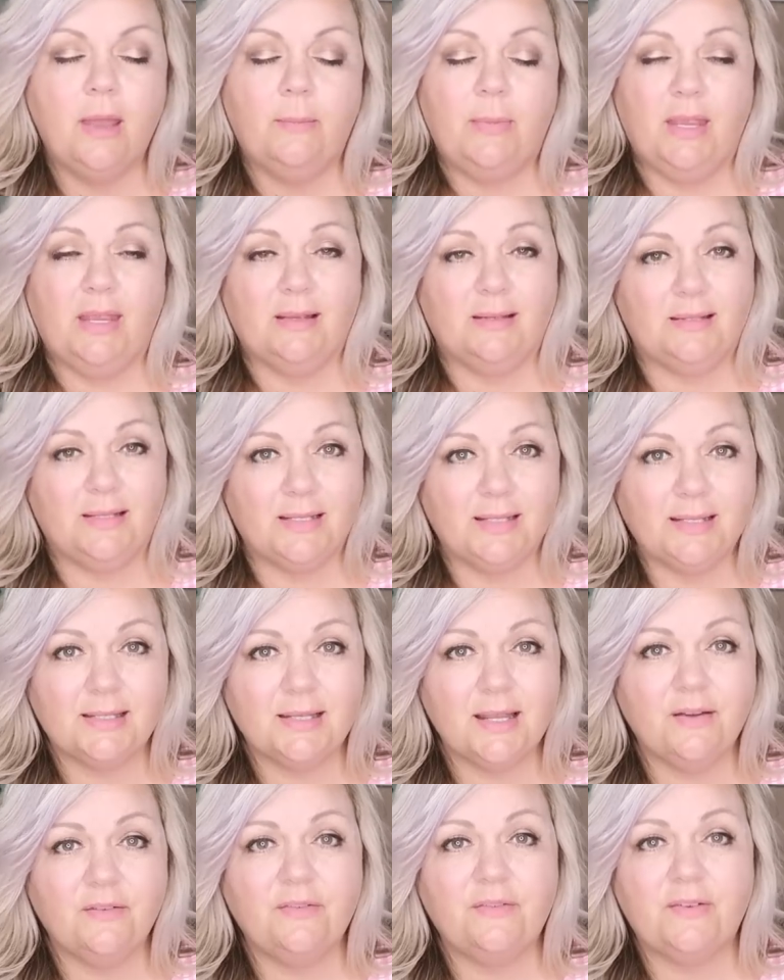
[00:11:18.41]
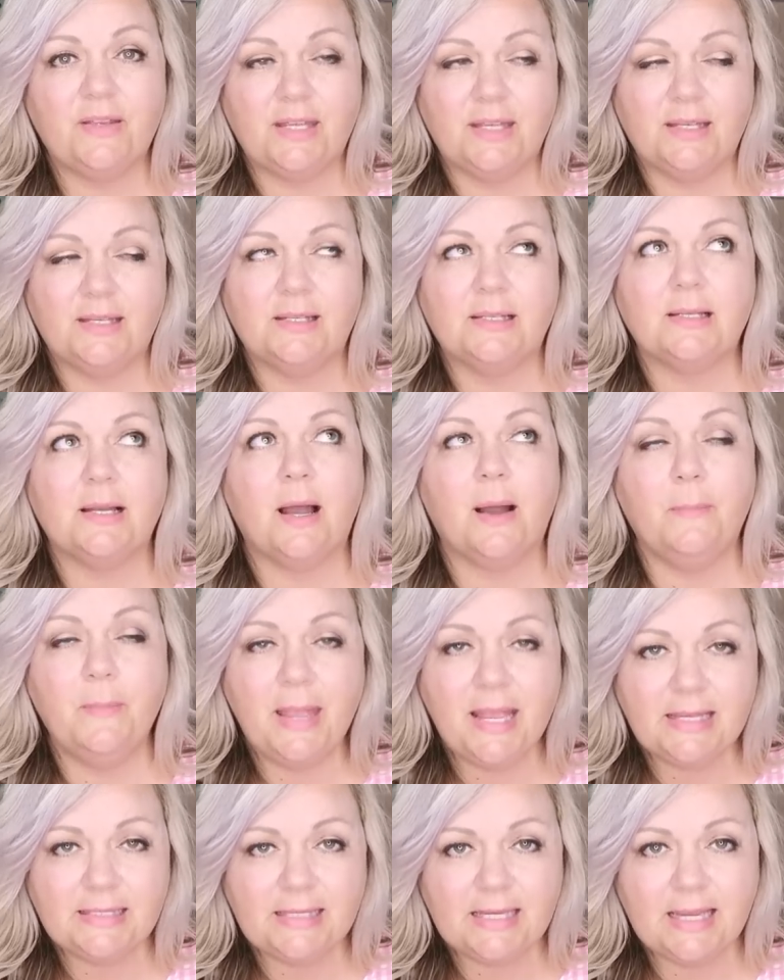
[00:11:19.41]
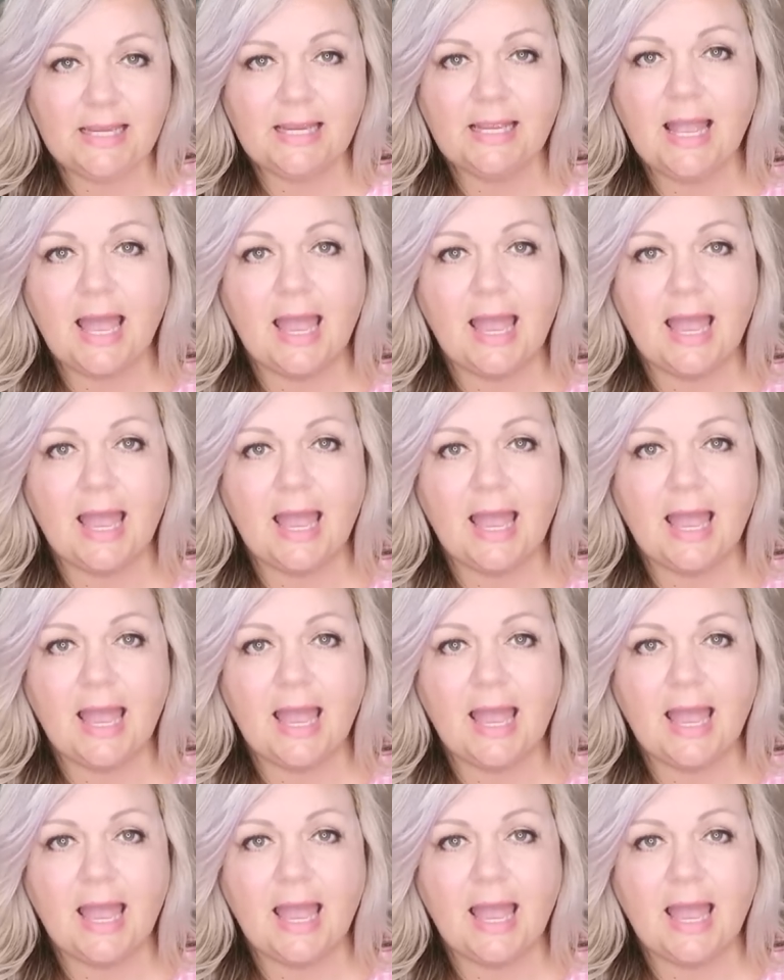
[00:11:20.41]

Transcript: because this stuff is amazing.